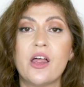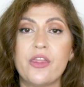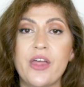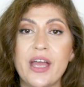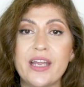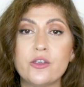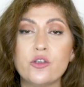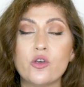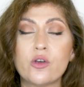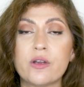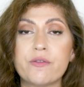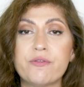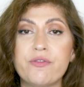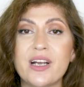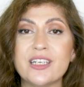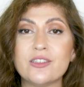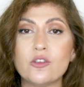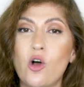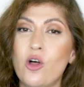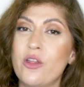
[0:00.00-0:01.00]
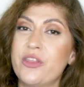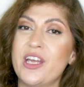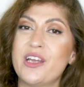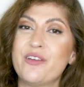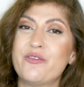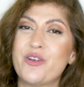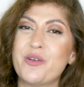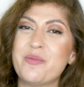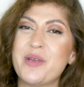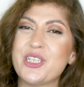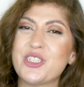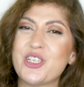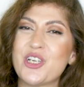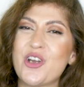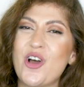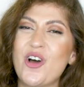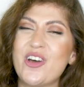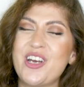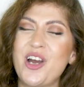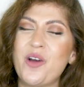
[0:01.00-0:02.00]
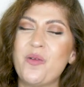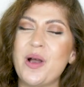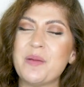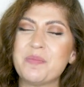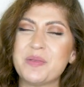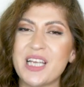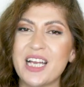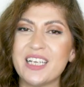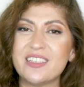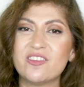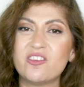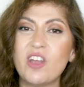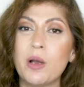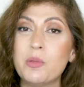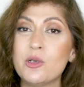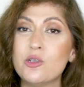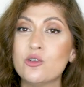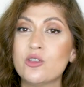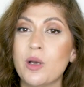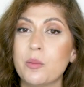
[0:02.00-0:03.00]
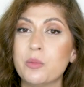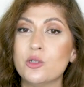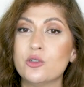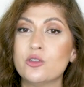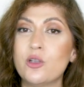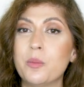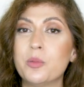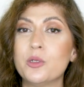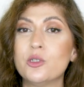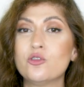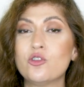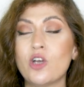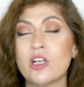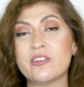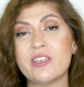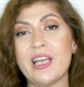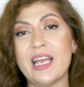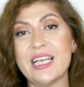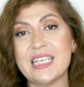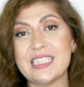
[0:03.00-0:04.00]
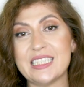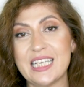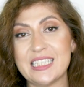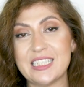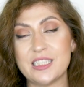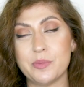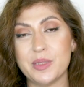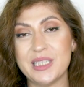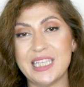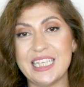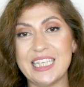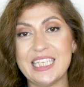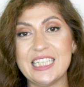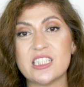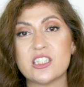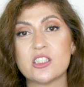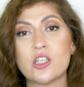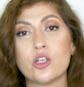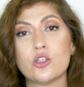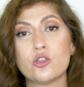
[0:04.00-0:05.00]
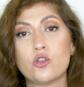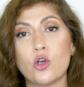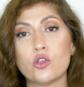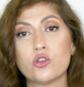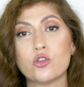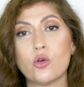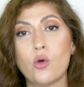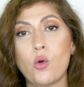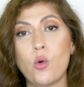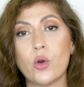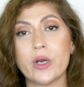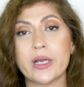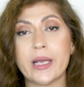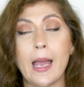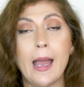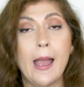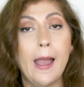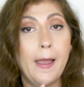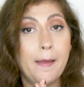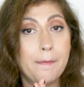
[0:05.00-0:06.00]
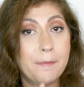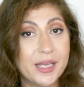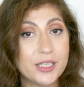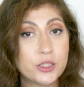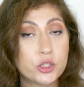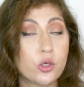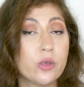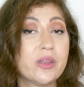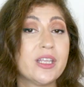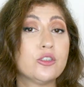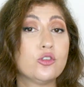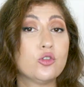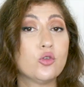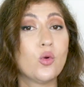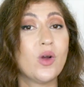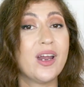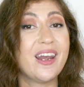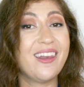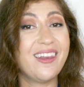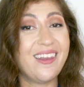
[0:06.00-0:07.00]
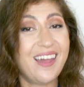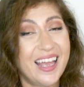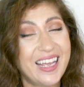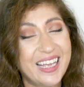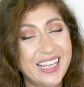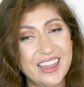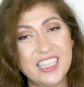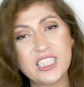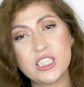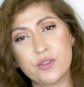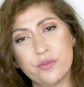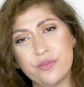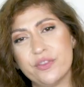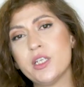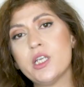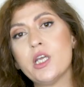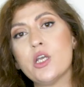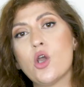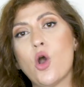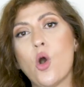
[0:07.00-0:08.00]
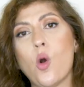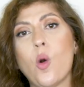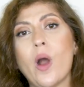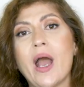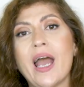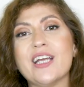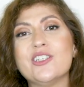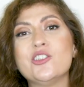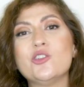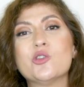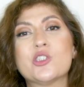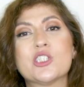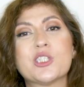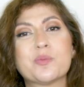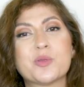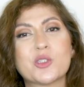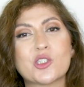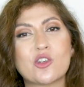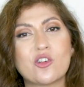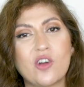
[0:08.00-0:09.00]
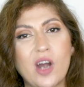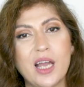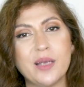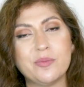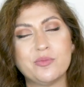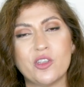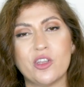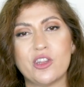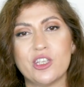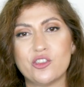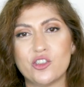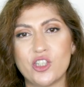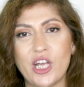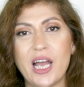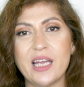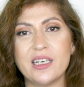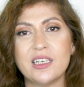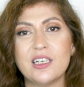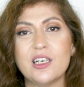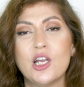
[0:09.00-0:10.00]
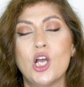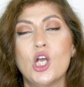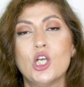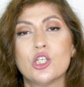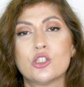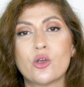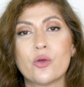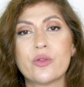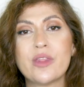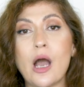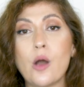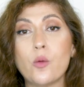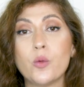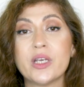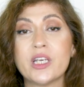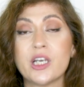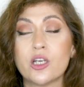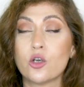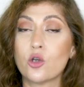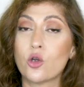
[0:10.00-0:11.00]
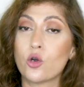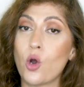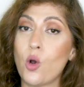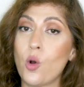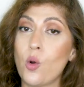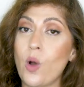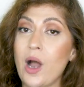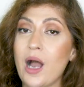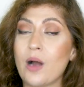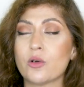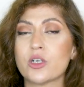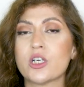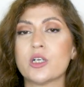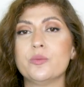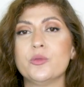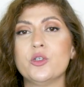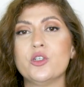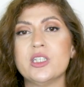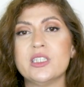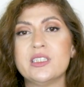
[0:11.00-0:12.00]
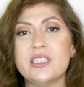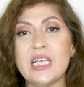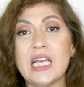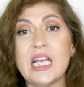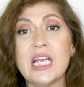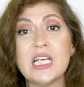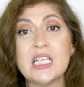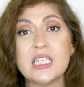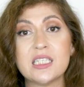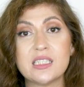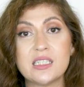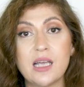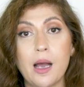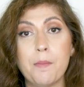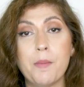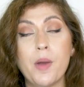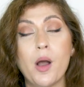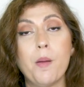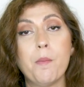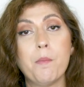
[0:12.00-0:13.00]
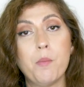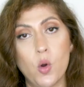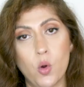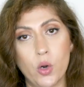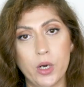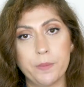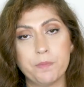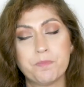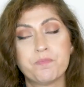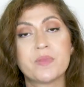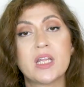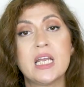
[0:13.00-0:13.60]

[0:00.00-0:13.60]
then you can find all the information on our website, www.assmiddleeast.org. Make sure that you like this video and you subscribe to the channel so that we can grow our community some more.